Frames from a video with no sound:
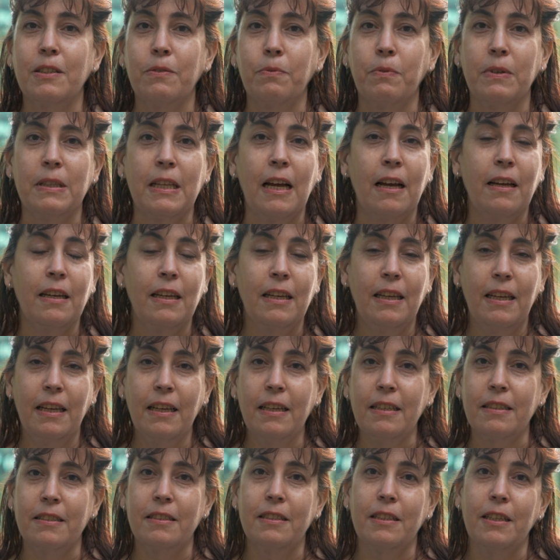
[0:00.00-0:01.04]
without a
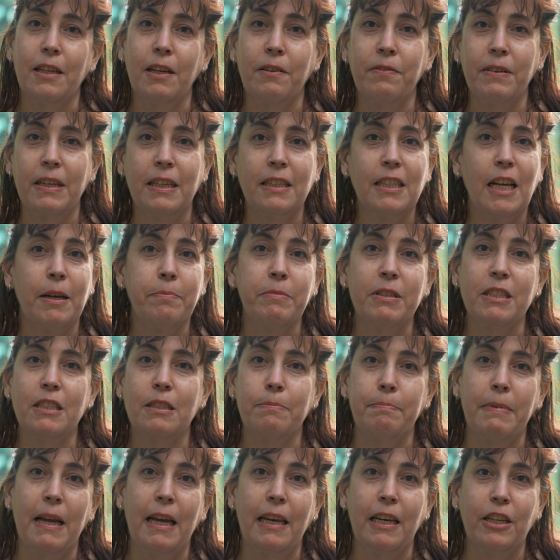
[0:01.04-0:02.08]
hint of any type of
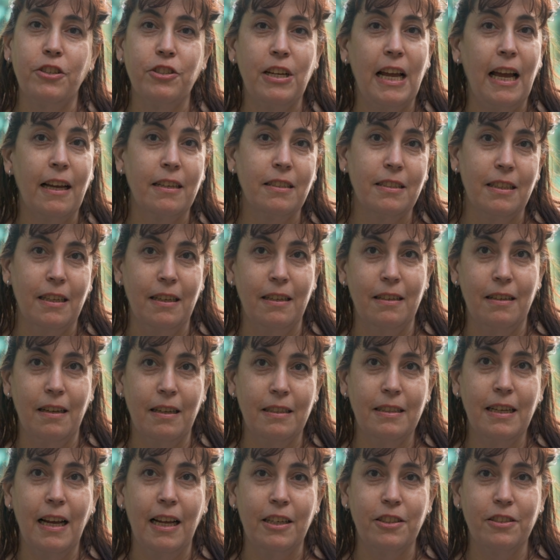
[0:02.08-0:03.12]
Spanish accent
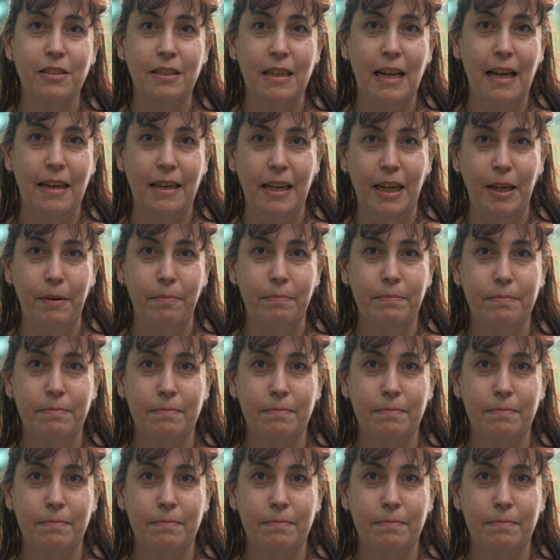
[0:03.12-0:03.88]
attached to that name.